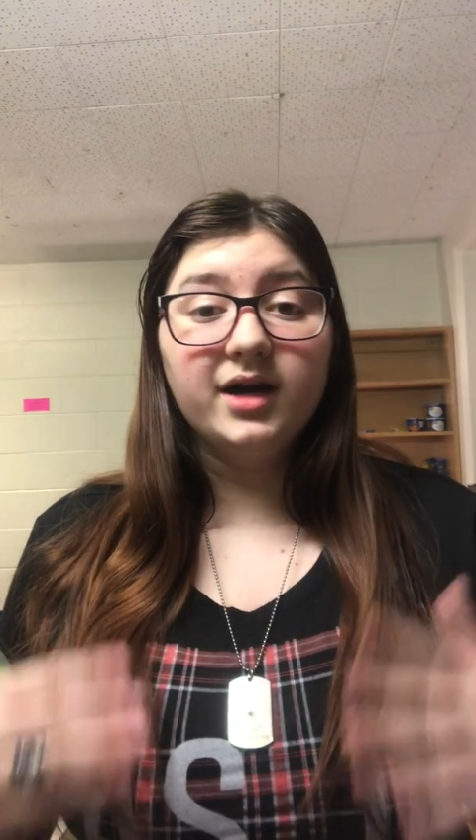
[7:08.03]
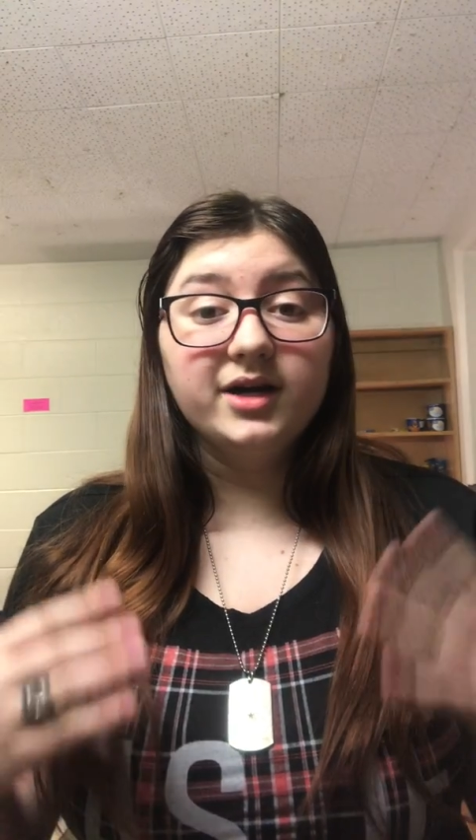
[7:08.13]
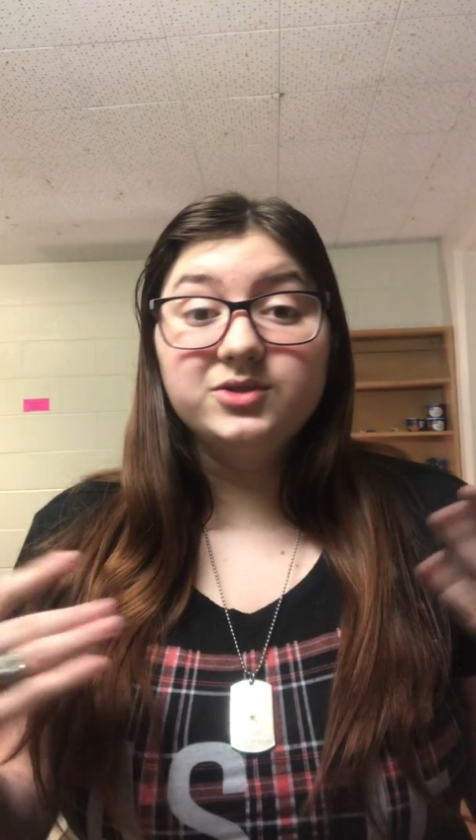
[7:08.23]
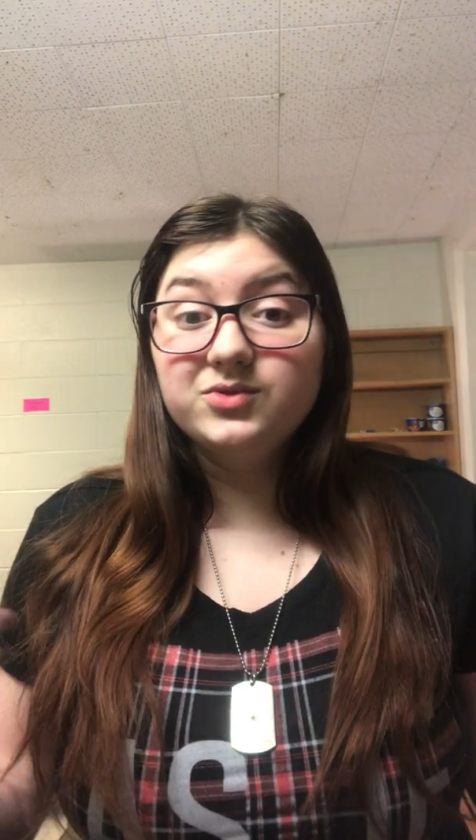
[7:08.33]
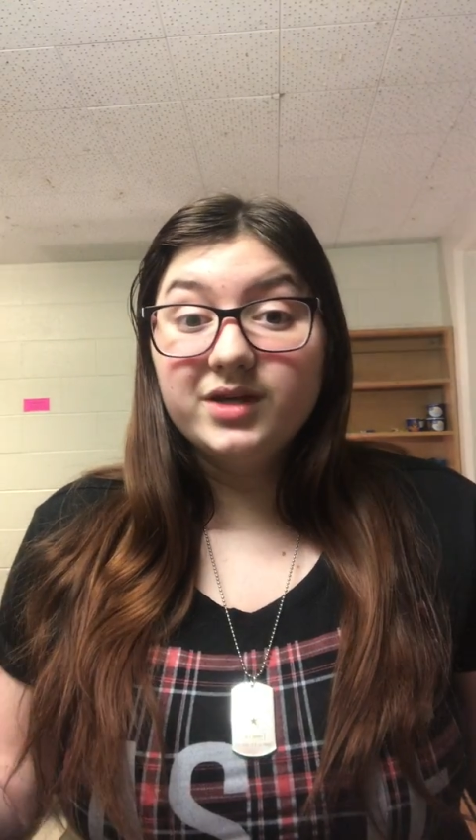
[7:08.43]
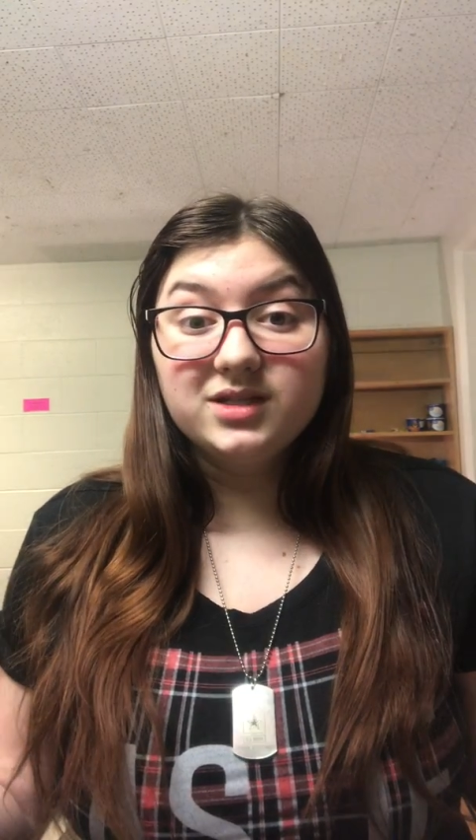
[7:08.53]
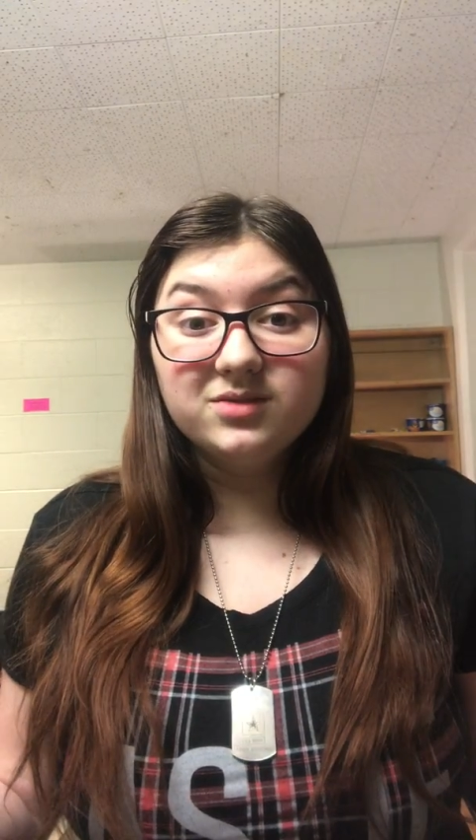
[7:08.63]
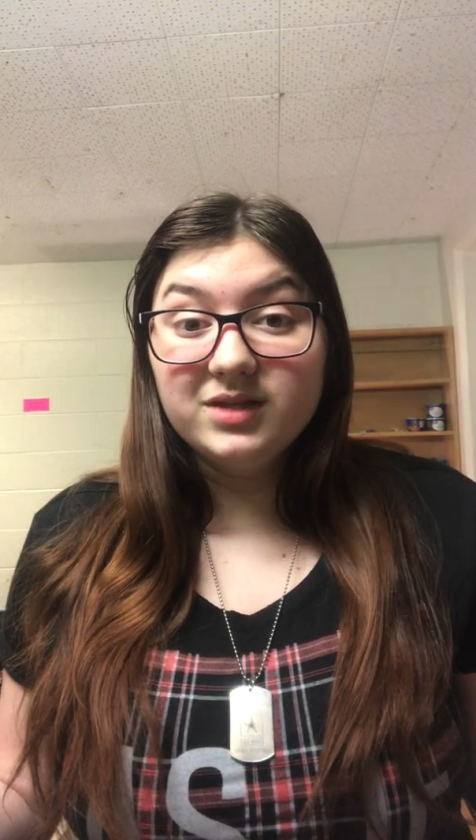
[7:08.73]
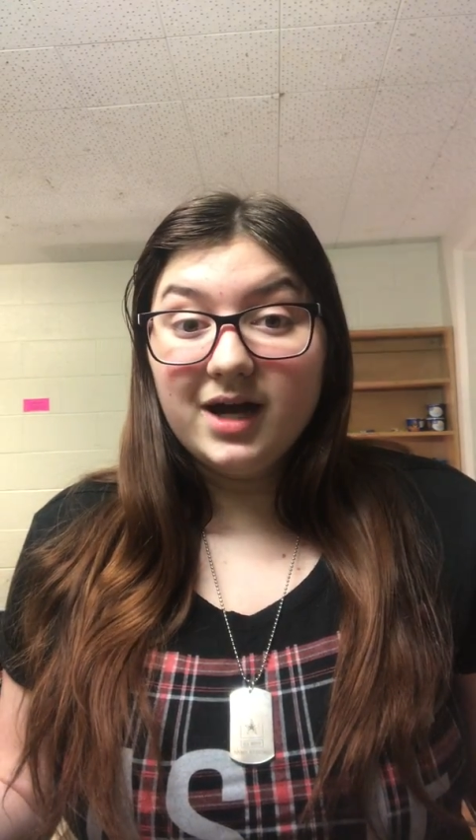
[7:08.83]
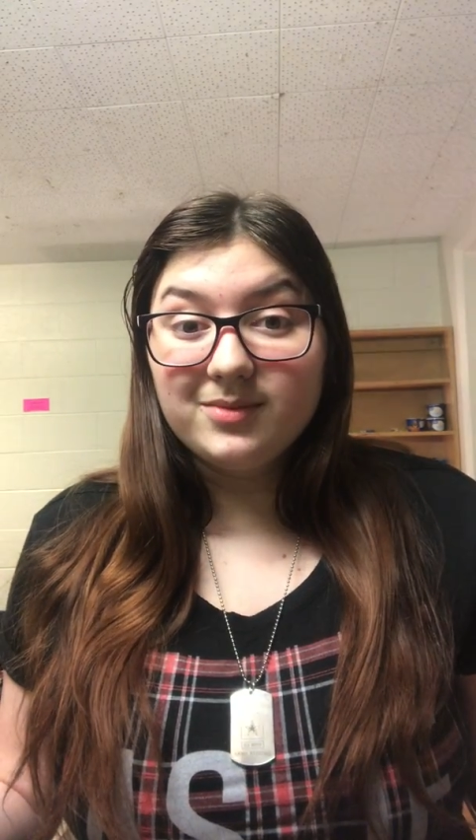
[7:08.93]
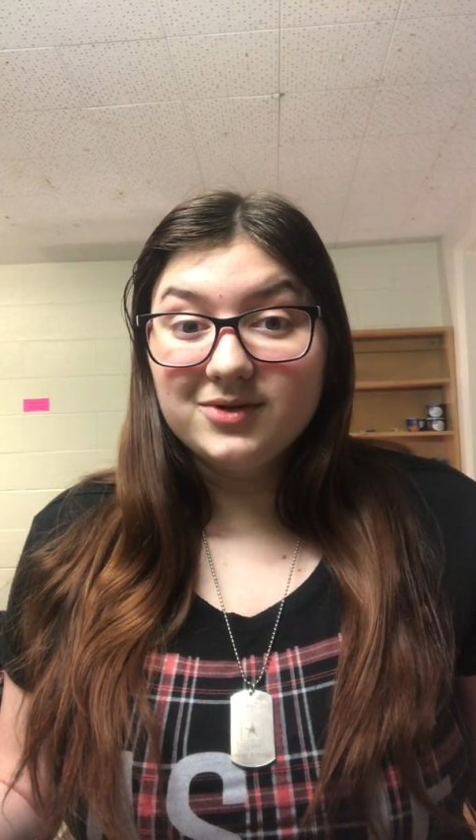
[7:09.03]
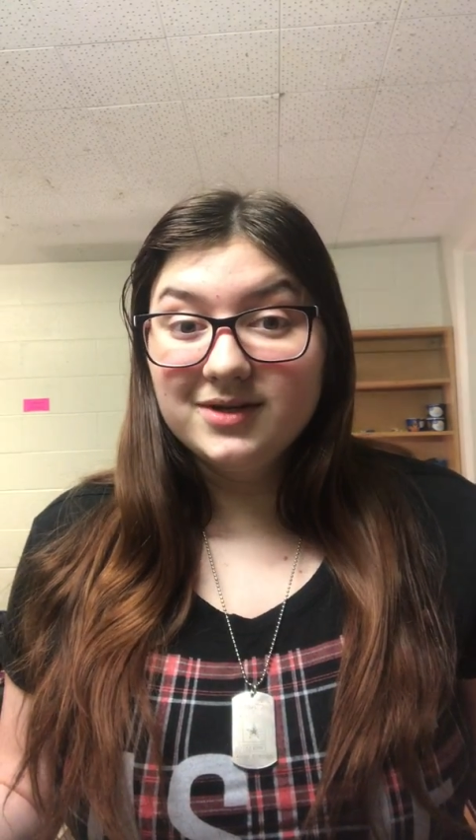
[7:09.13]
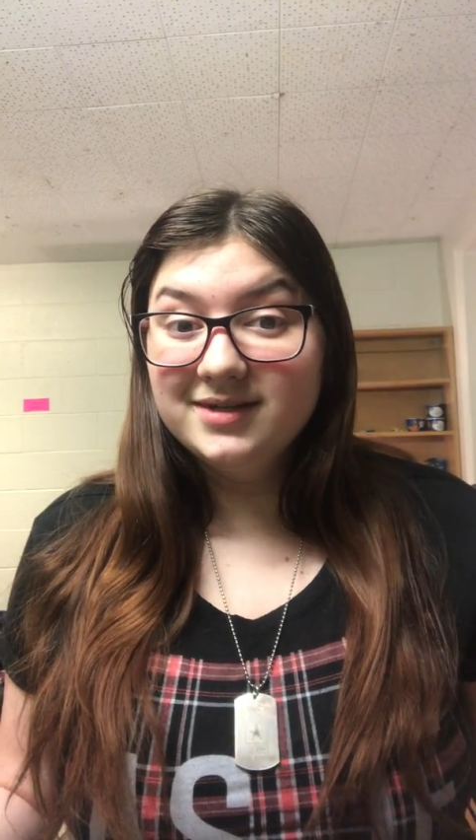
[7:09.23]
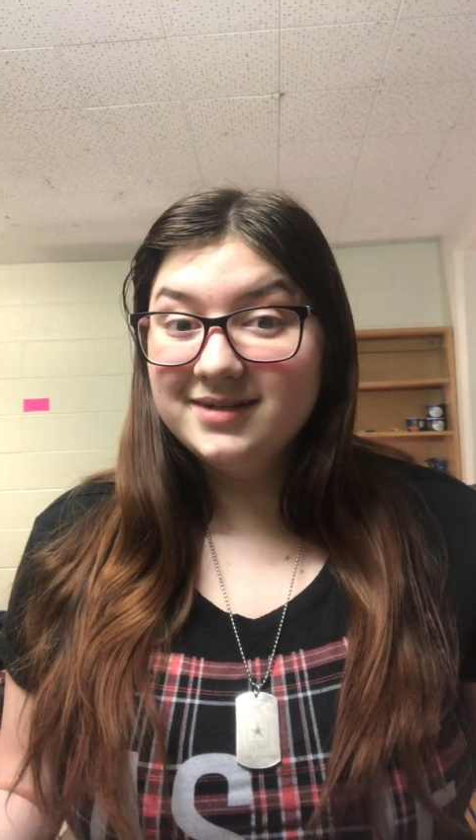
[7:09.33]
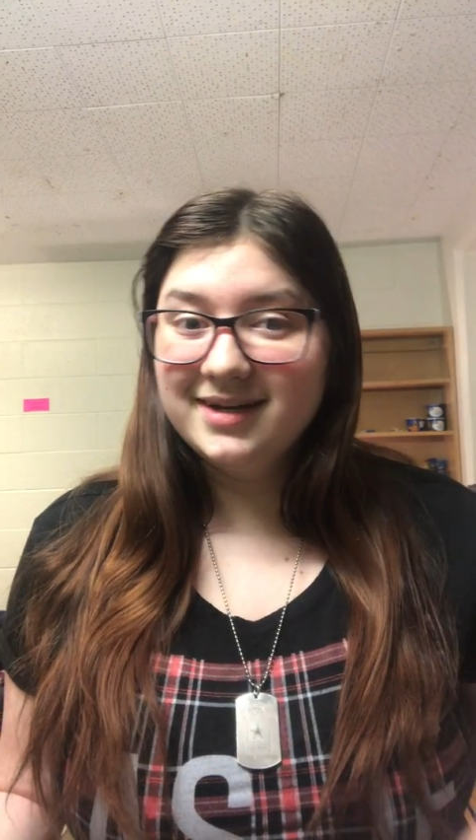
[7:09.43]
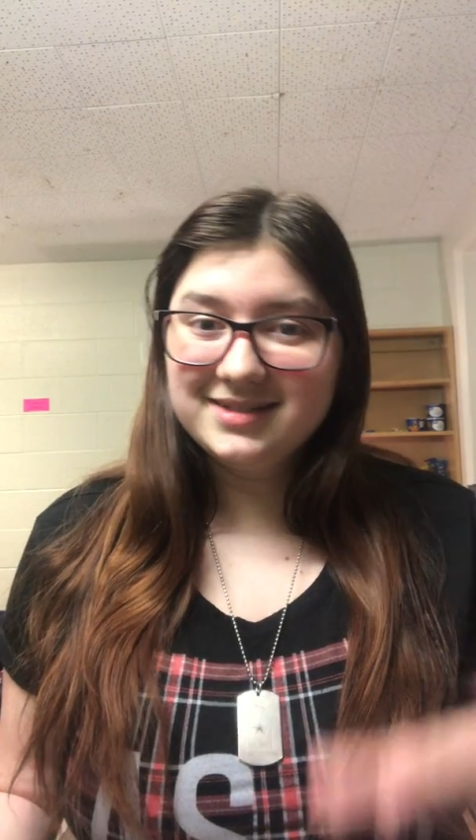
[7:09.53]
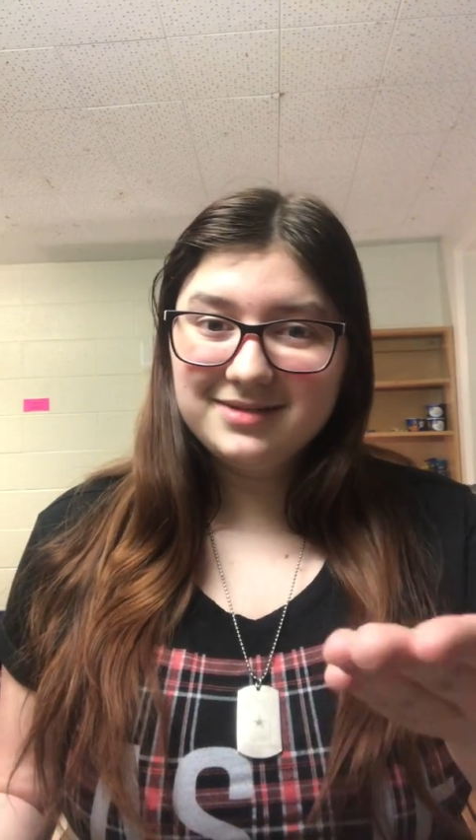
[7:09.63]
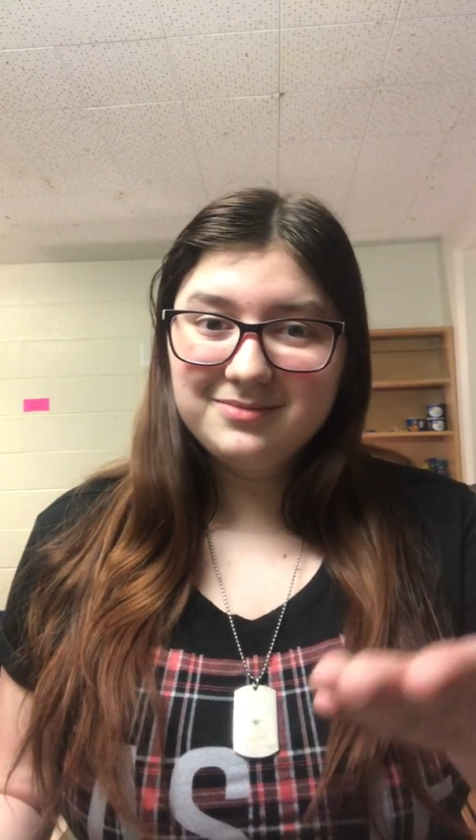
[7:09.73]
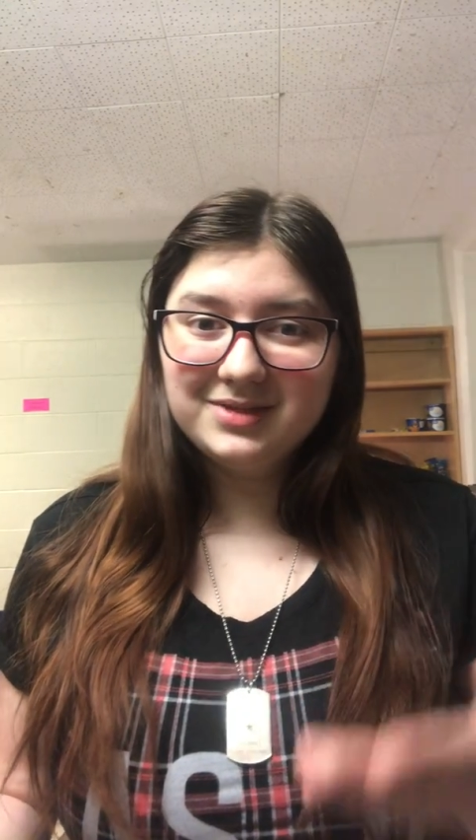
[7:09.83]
I do like to blabber, as I'm